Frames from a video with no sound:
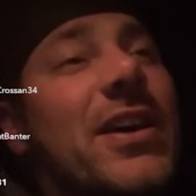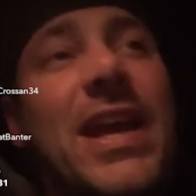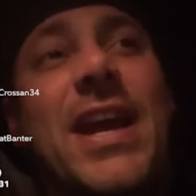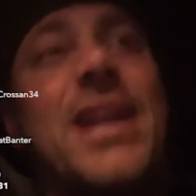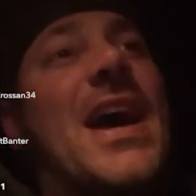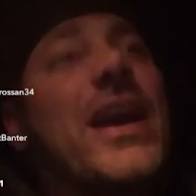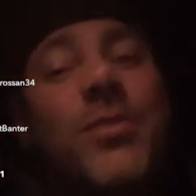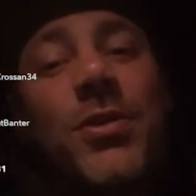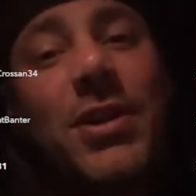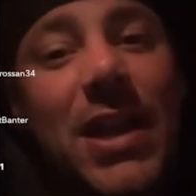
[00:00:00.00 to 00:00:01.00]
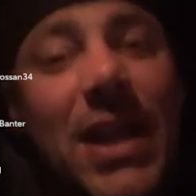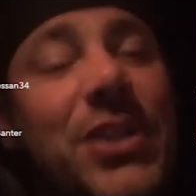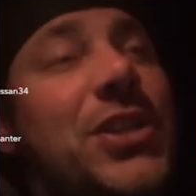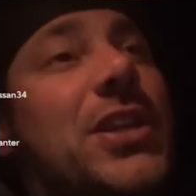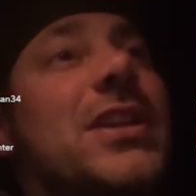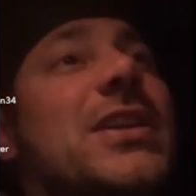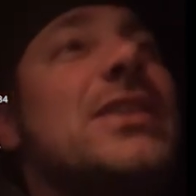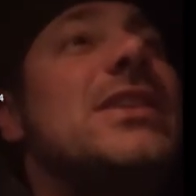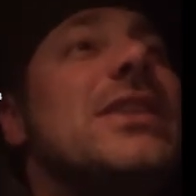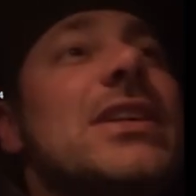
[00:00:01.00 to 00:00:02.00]
the hand-eye
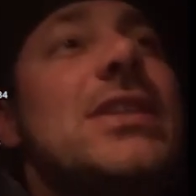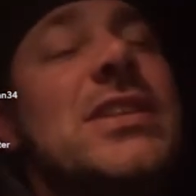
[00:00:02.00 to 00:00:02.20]
coordination.